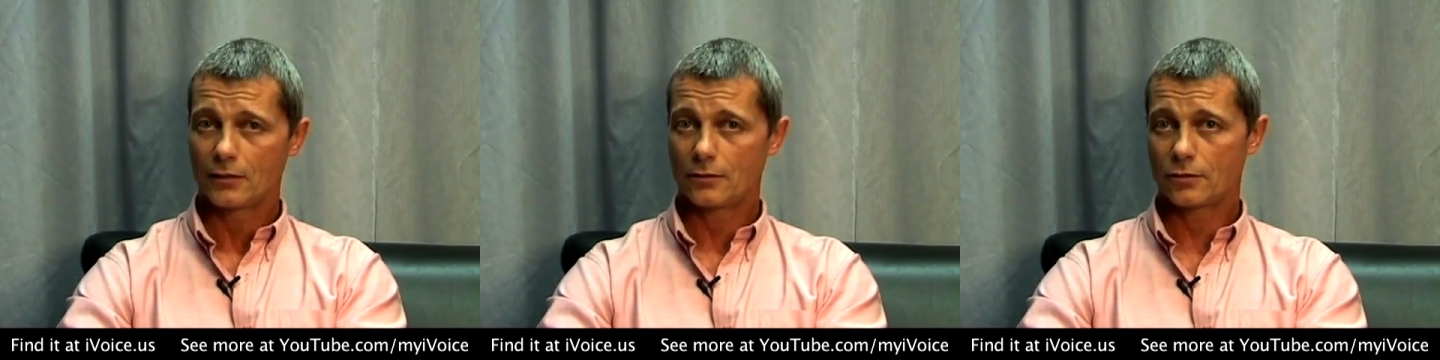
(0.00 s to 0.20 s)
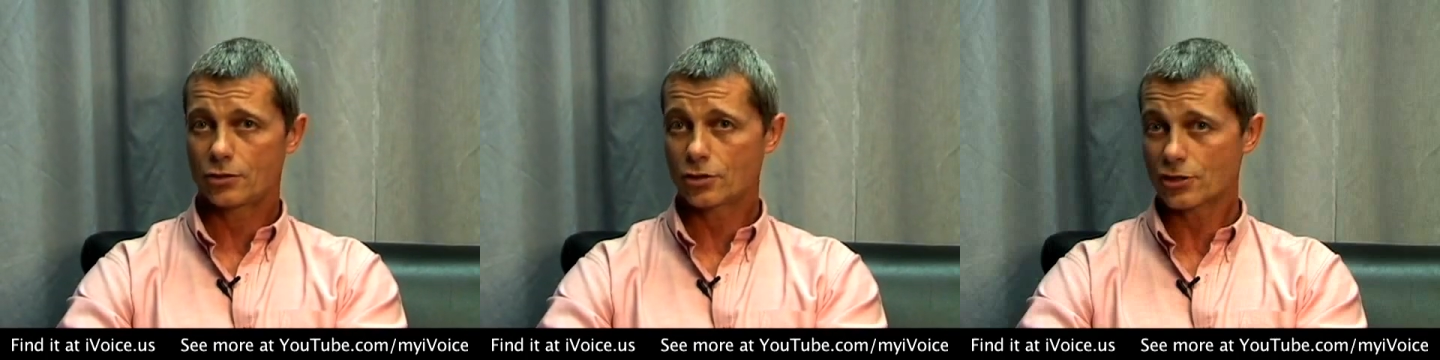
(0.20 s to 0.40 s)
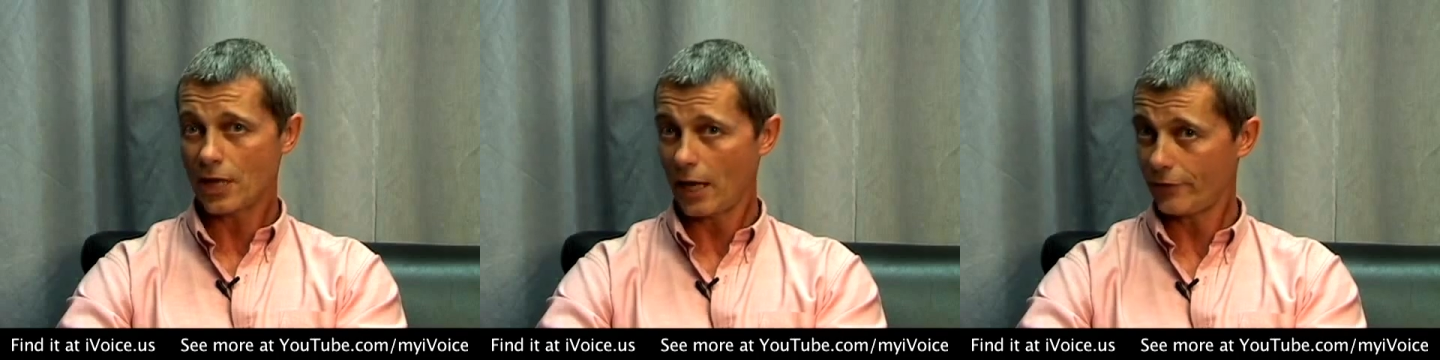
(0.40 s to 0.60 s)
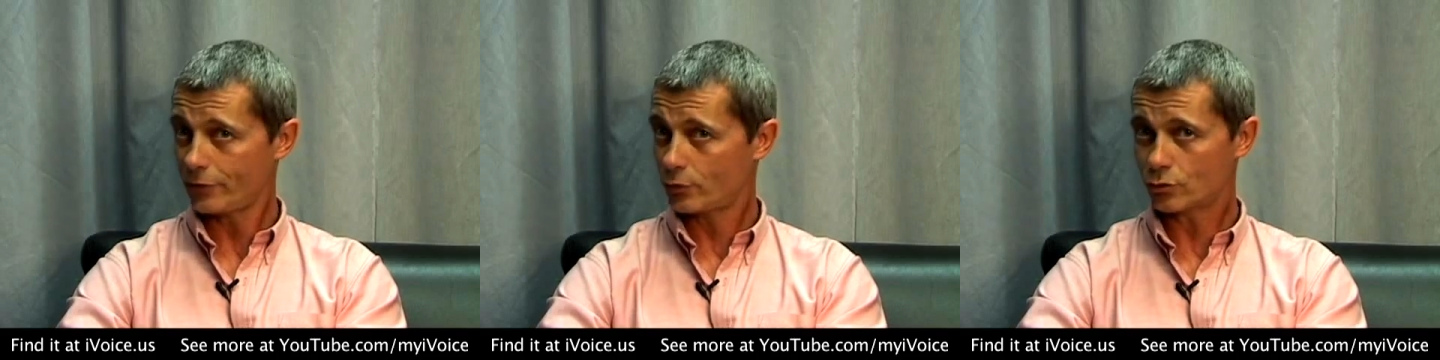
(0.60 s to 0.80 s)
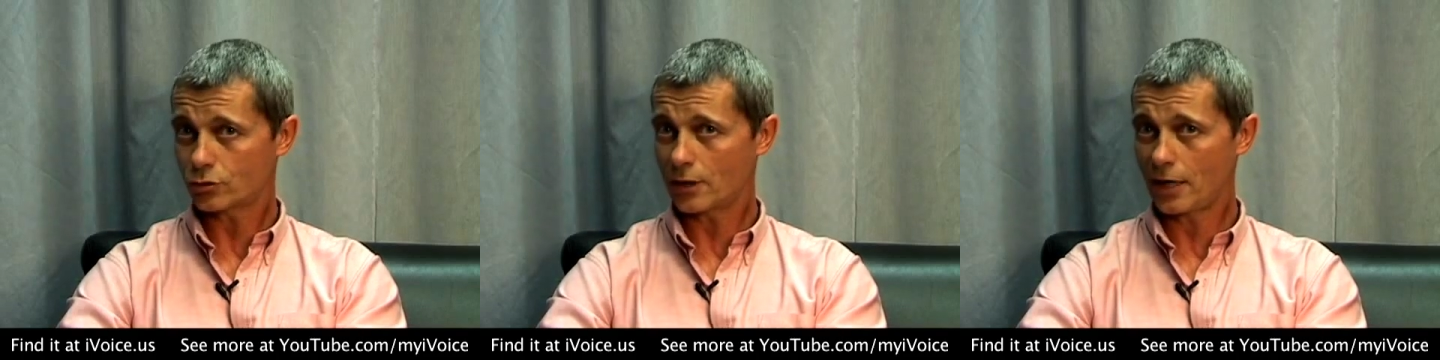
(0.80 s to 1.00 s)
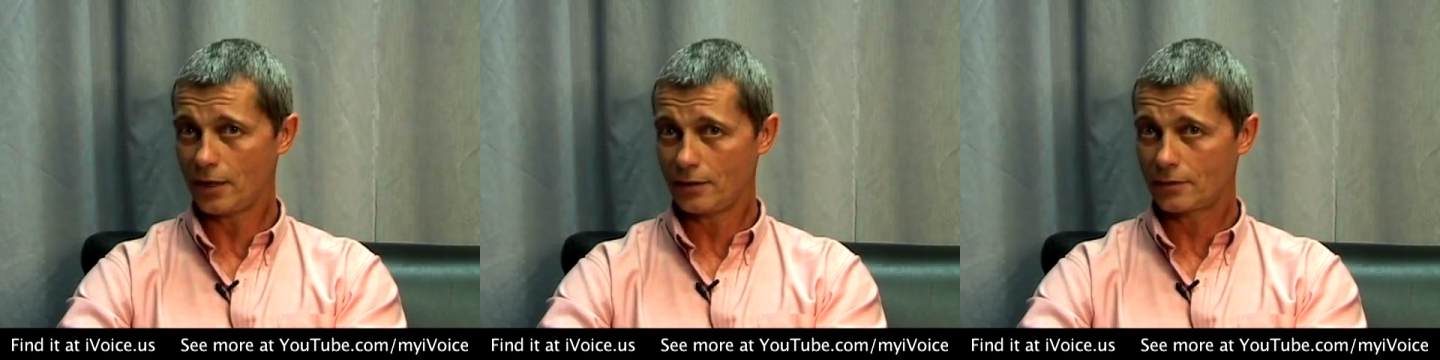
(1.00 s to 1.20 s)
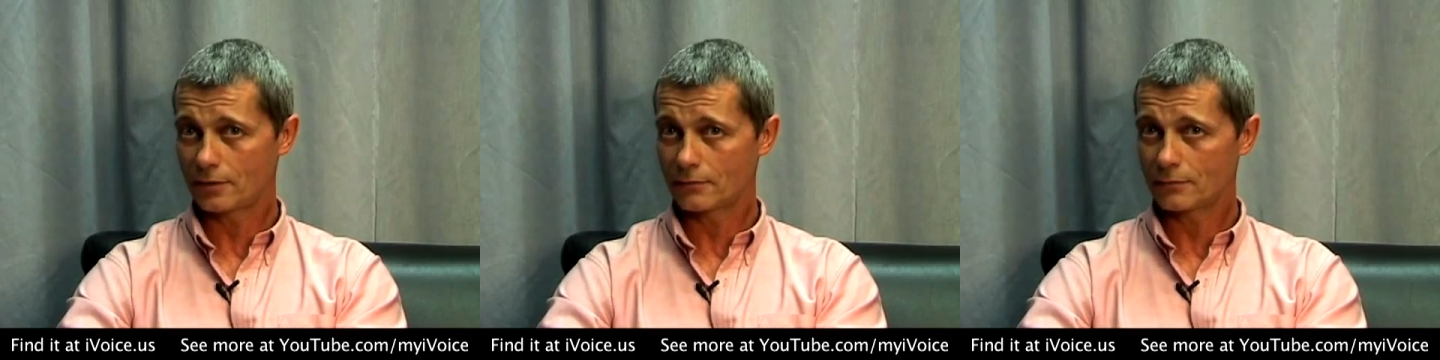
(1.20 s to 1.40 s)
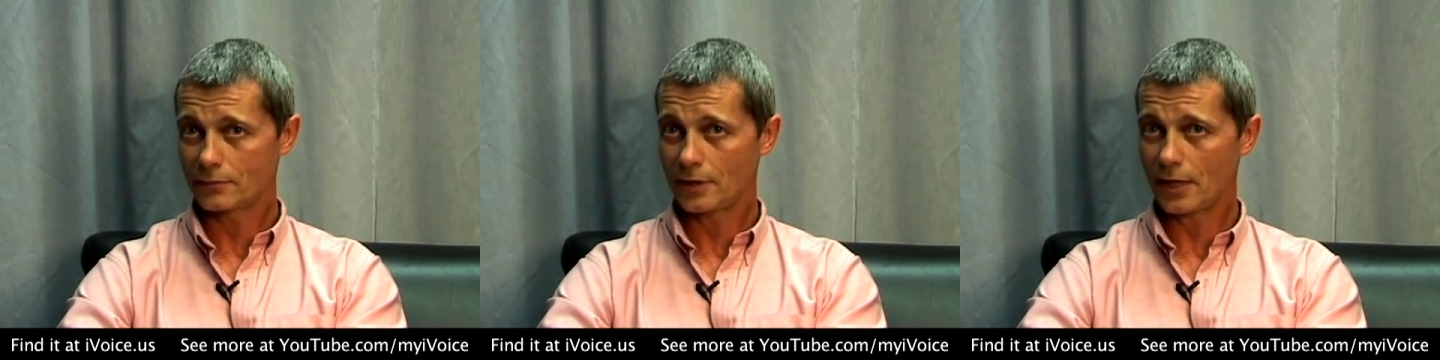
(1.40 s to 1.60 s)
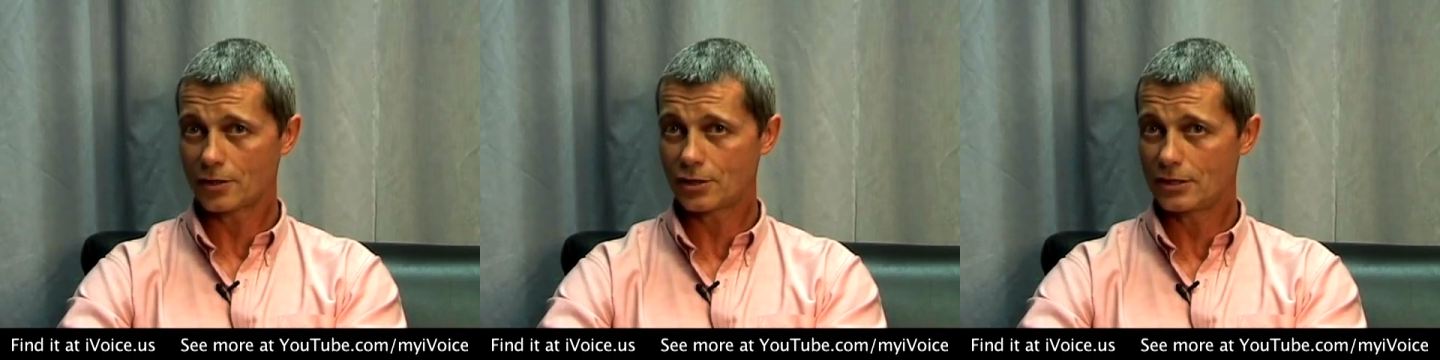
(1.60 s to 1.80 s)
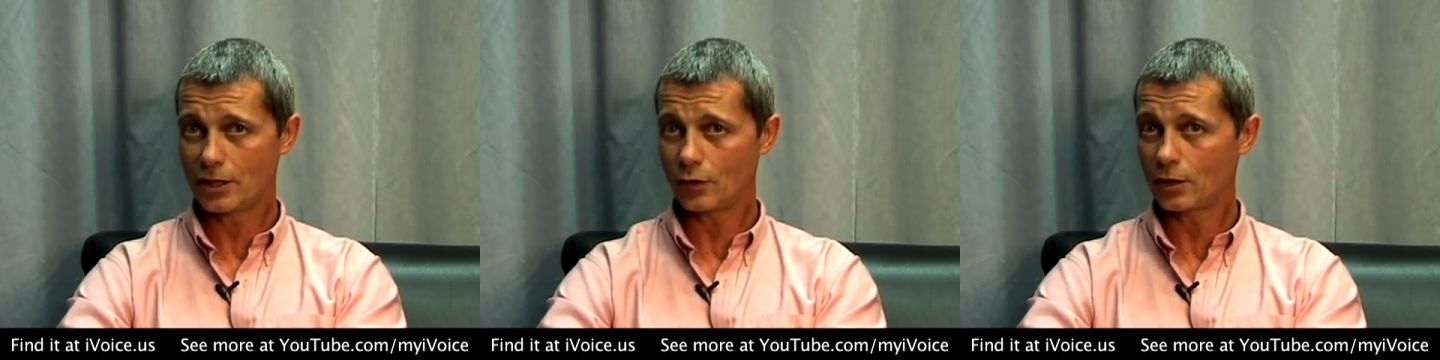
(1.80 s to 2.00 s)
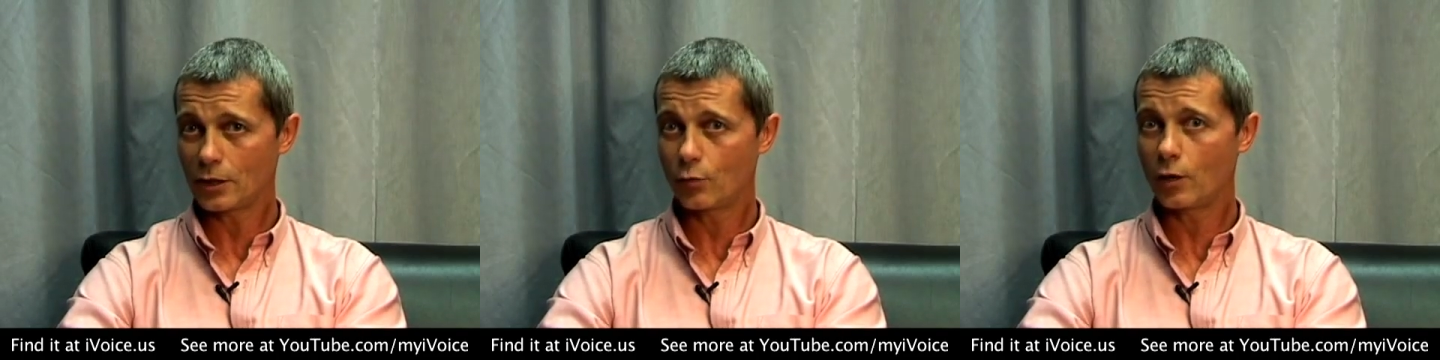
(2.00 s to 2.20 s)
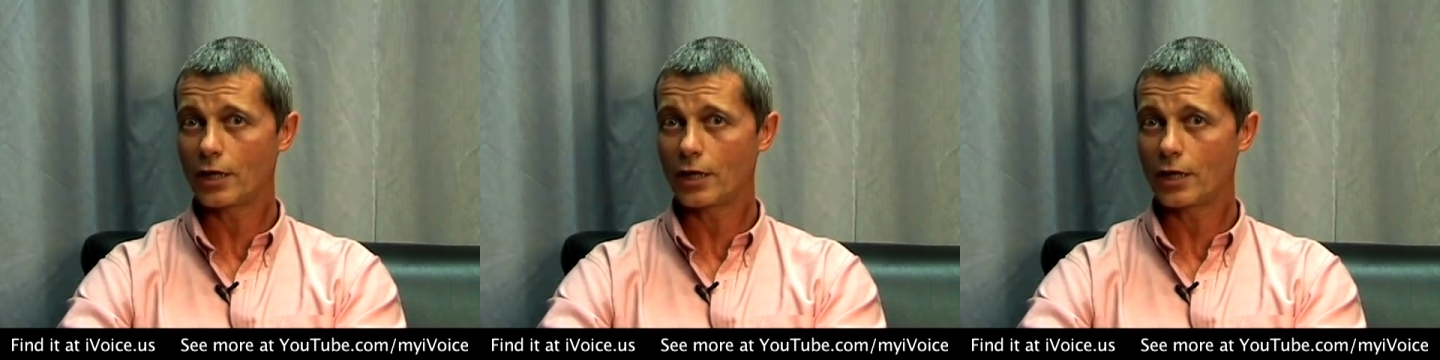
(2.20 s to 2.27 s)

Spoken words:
You just have to try it. That's the only